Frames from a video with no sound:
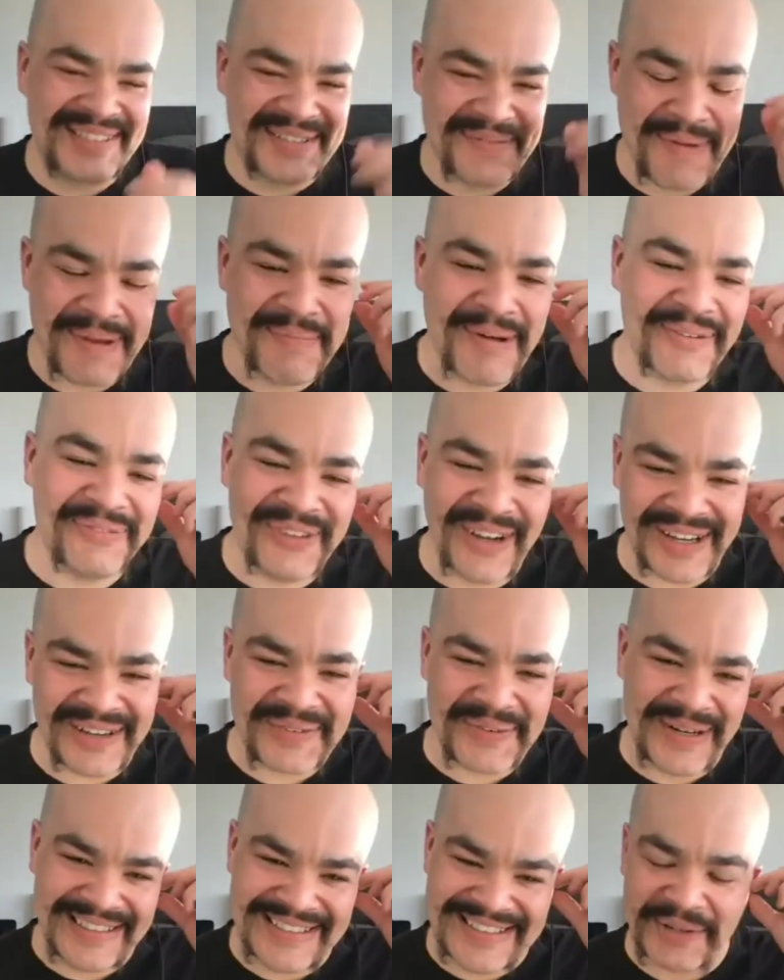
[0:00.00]
to be my fucking
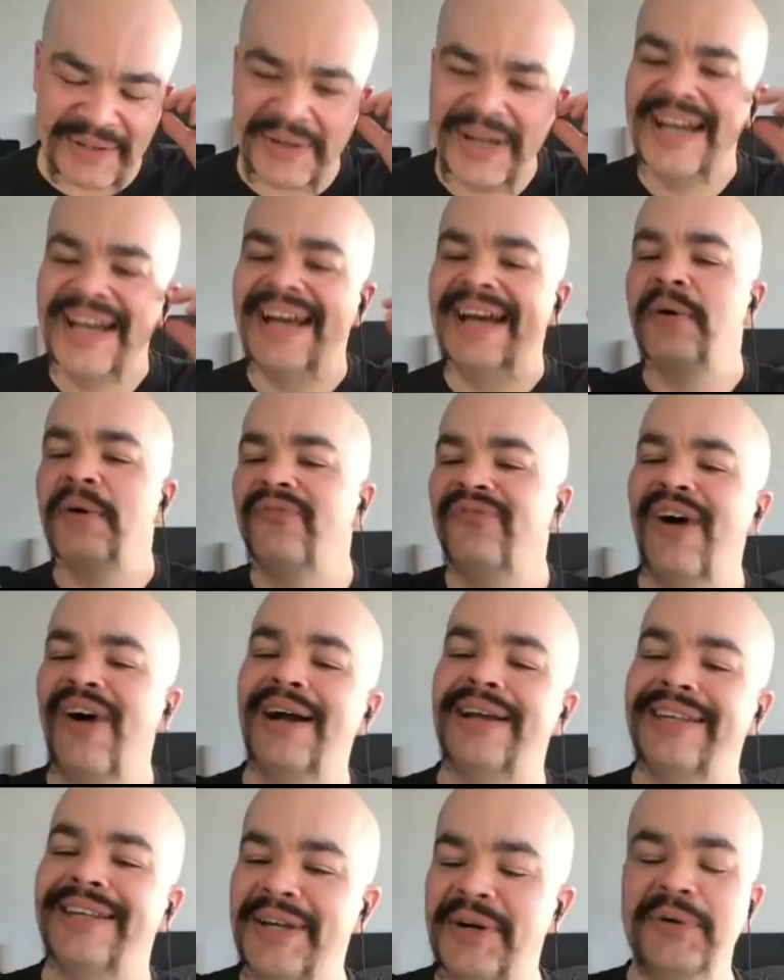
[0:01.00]
ringtone.
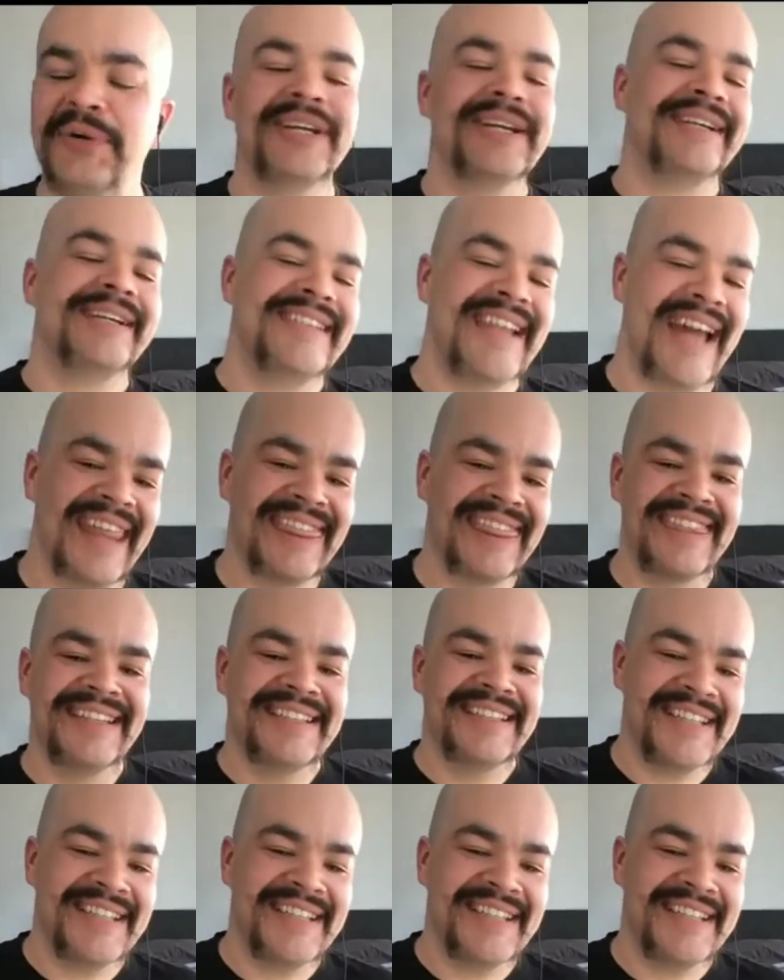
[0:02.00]
Fuck you. You're nothing.